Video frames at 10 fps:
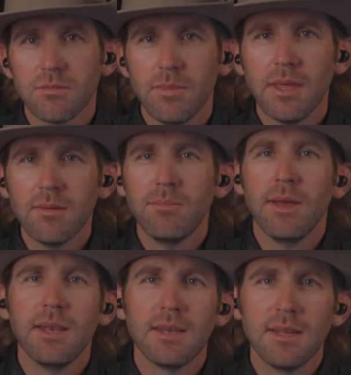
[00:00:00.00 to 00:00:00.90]
be
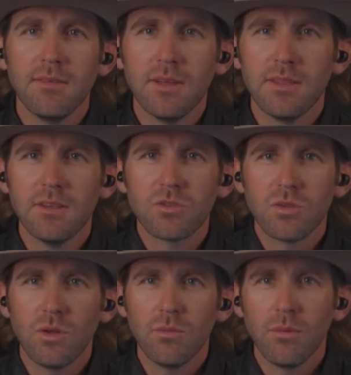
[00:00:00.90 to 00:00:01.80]
competitive in this
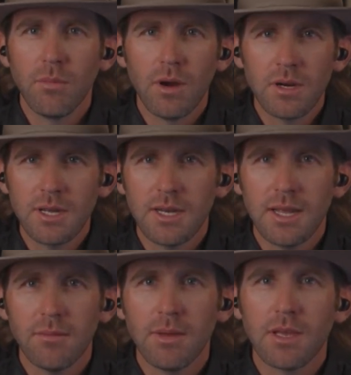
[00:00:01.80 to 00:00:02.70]
global market
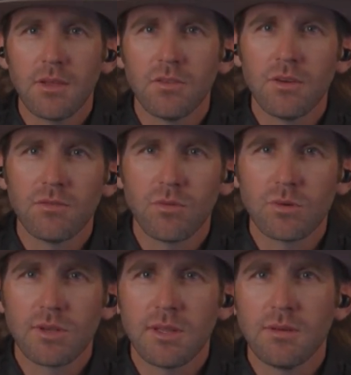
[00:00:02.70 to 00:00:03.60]
now because they're
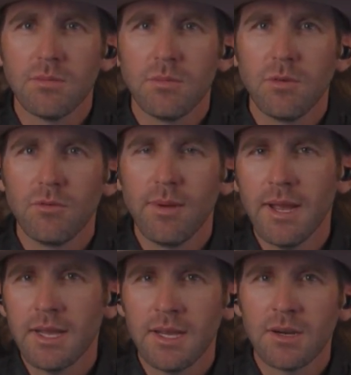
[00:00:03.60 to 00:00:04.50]
forcing them to move
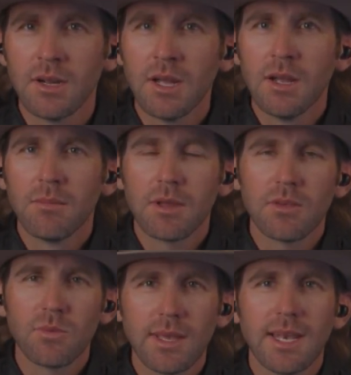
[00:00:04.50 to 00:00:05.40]
back here
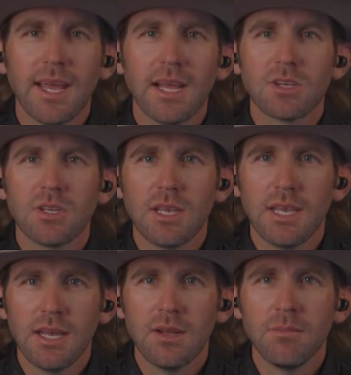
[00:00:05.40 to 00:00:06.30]
because we can actually
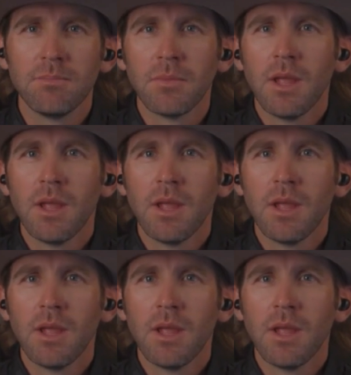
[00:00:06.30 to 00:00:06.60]
get them.